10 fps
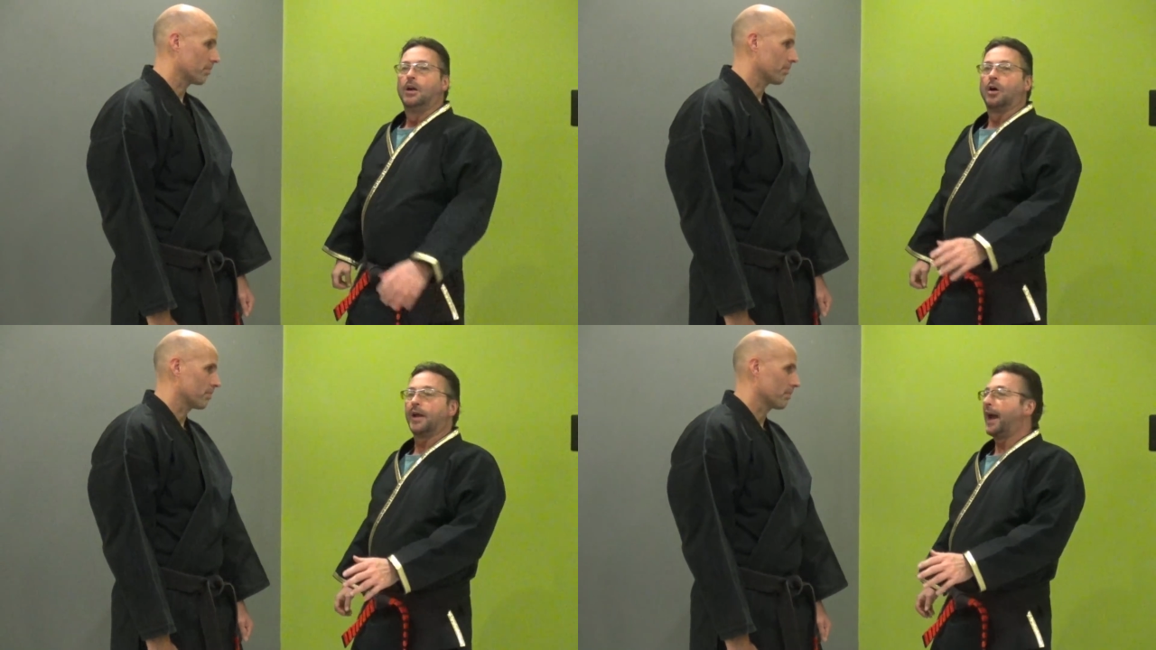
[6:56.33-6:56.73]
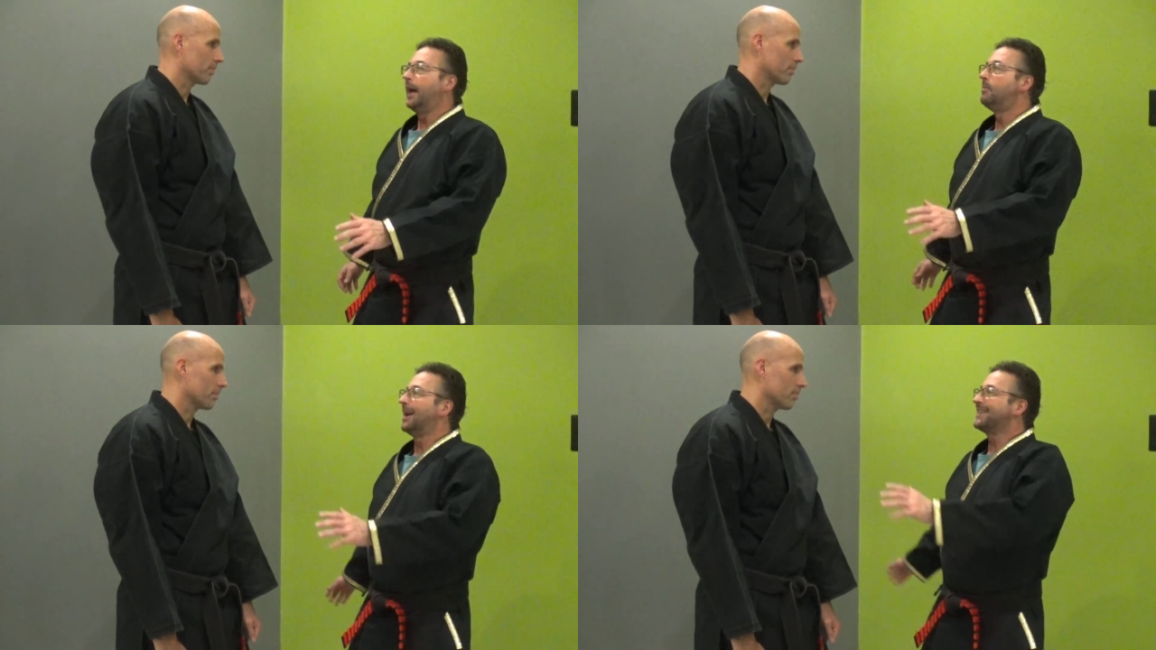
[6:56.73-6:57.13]

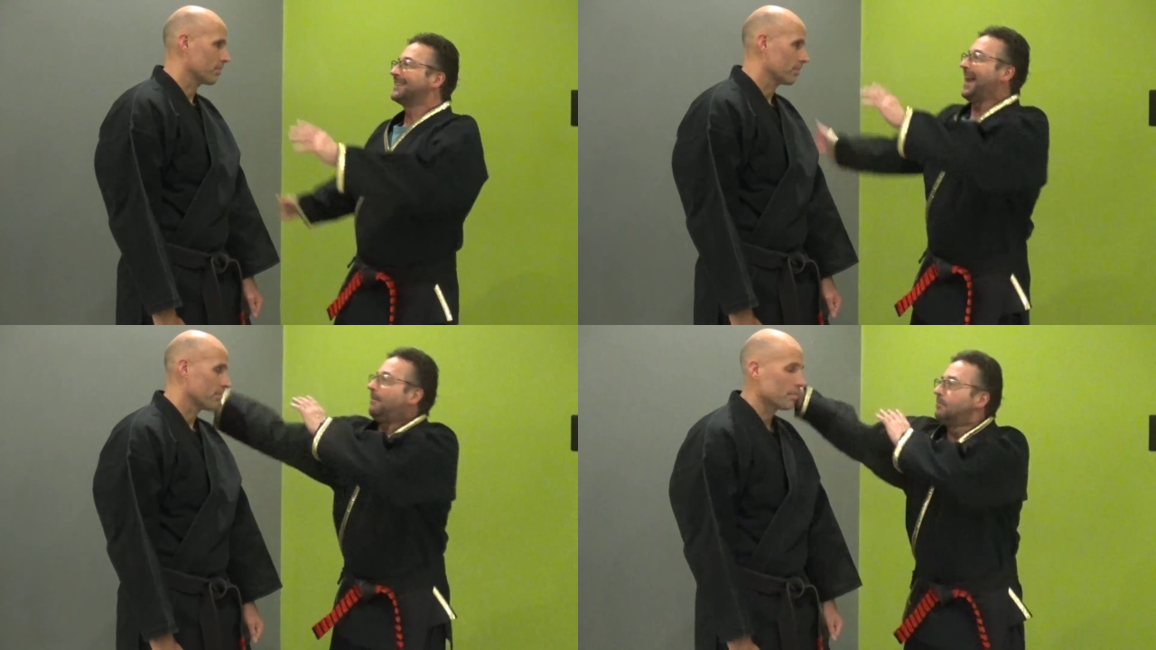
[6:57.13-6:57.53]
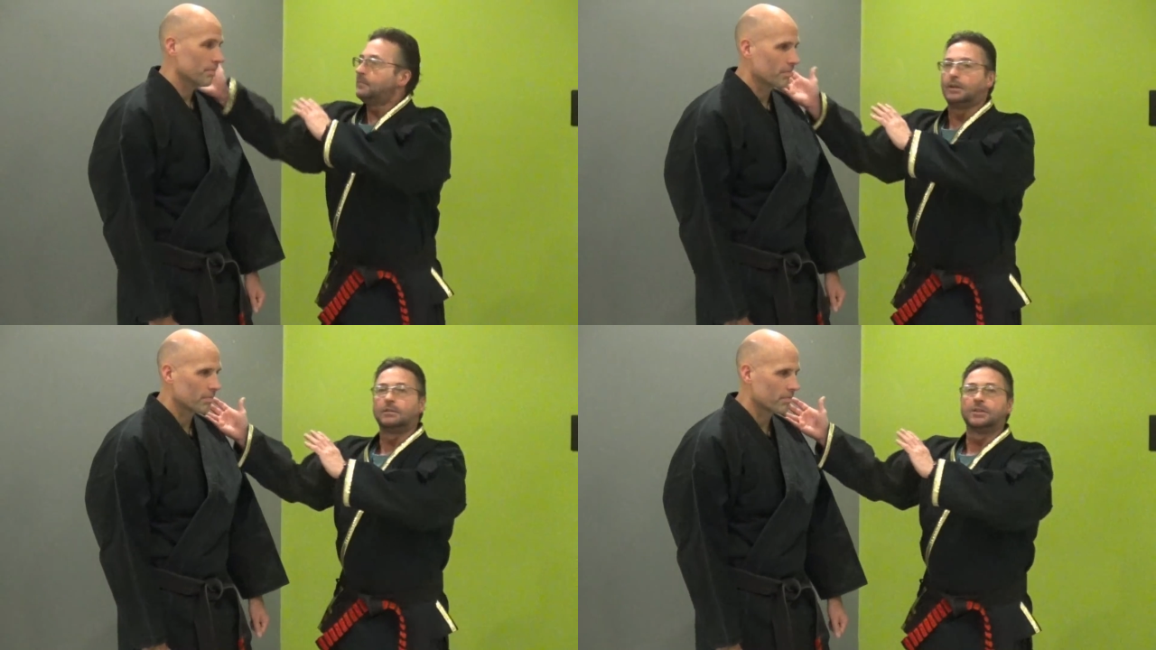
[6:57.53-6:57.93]
Speaker 1: Okay, but a slap
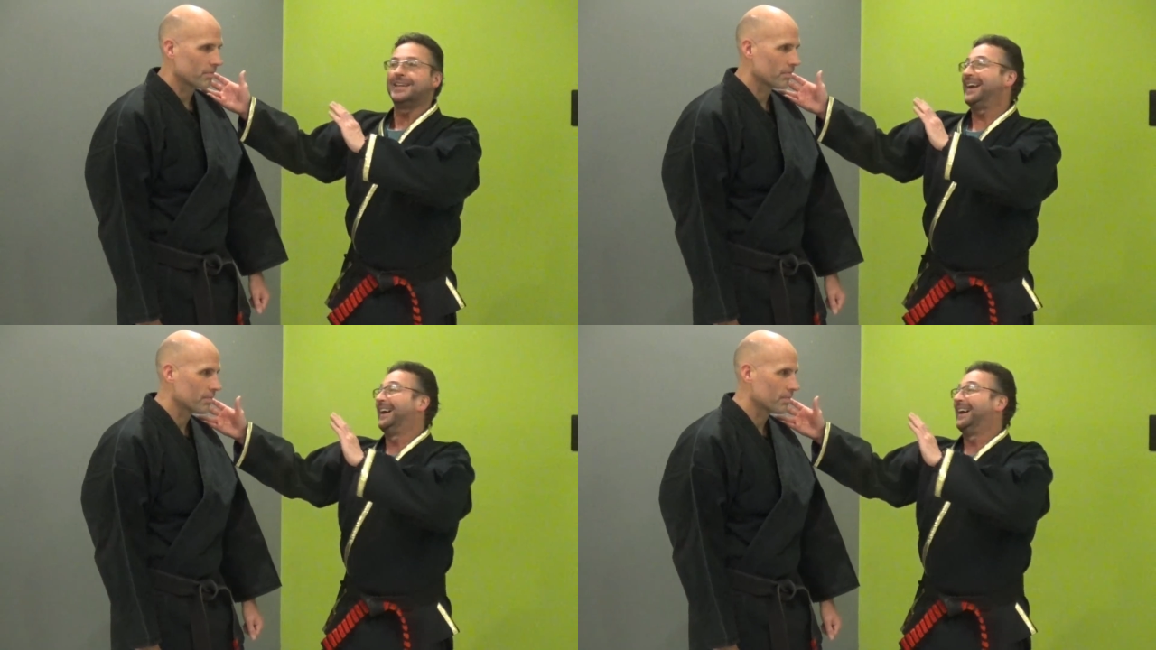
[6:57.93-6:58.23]
to the